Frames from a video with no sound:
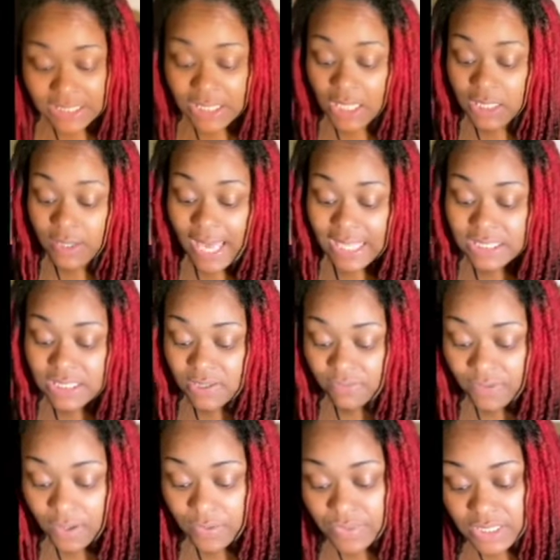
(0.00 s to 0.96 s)
and tell you how
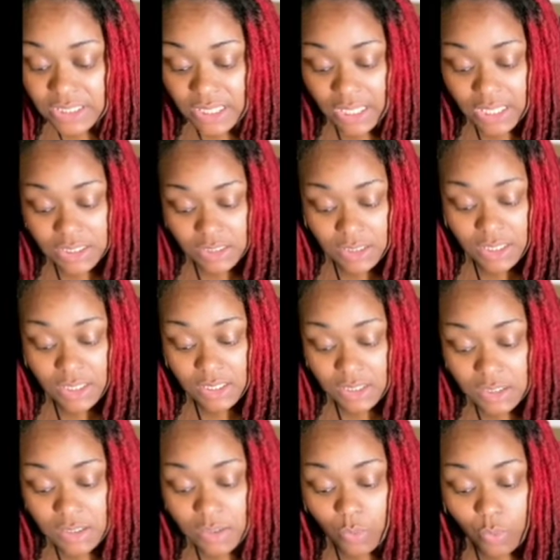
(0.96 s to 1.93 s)
severe this is.
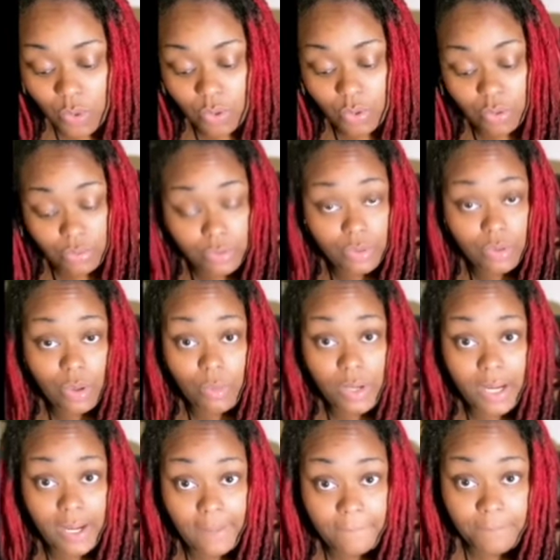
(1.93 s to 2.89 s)
This is the world,
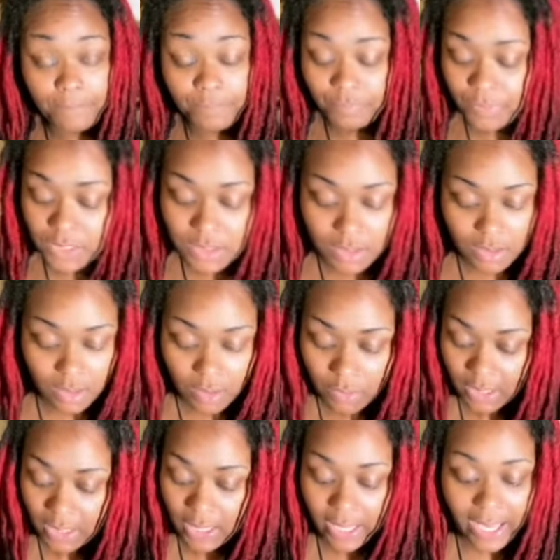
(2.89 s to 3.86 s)
okay?
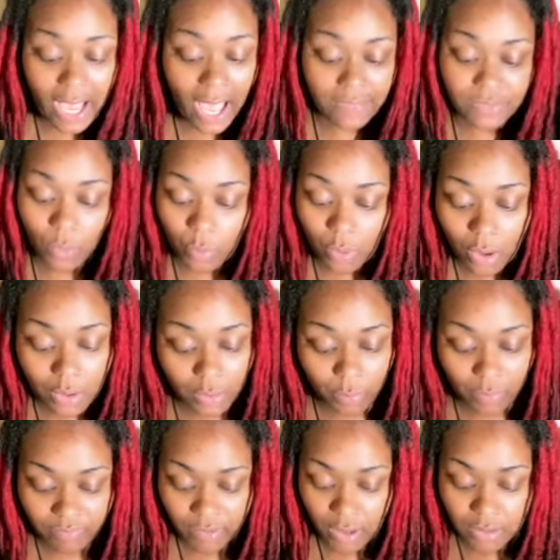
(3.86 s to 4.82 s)
He got the world
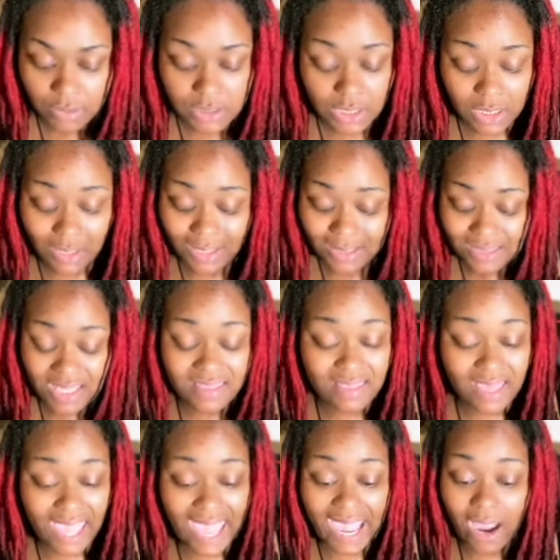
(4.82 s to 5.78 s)
in reverse.
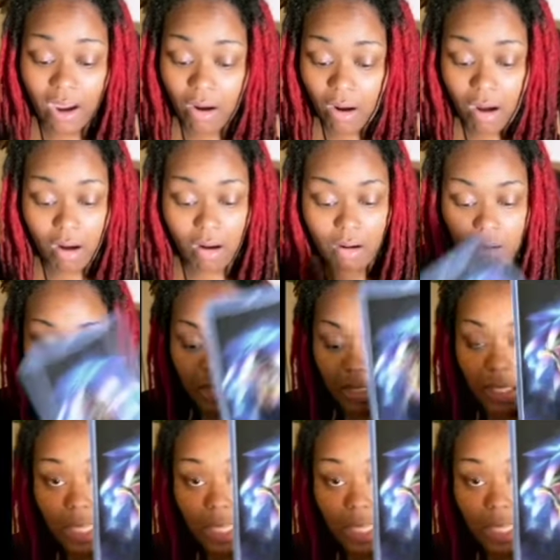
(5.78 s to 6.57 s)
Then the air card